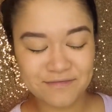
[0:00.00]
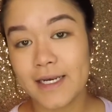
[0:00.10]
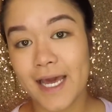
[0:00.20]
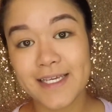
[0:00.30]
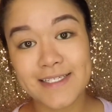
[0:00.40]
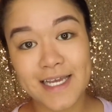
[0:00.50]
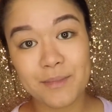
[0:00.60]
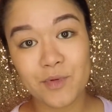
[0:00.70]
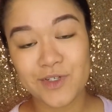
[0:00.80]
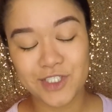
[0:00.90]
Next step
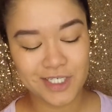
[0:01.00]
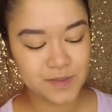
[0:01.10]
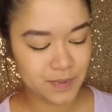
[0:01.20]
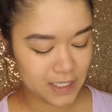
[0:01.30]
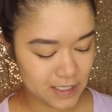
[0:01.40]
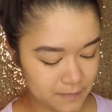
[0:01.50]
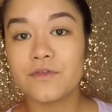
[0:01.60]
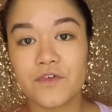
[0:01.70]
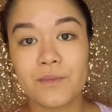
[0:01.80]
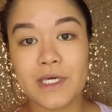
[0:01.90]
would just be
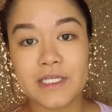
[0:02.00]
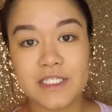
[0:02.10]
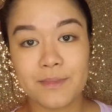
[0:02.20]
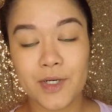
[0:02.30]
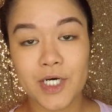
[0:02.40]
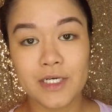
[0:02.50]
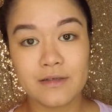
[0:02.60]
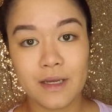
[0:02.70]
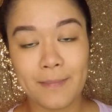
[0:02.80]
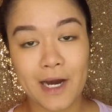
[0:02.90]
for me to put
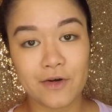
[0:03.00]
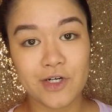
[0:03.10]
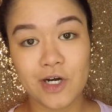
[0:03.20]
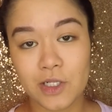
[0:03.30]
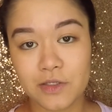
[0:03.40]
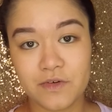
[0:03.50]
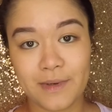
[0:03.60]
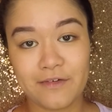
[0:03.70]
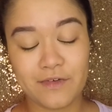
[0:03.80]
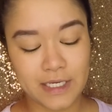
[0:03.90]
a powder all over my
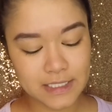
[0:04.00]
face.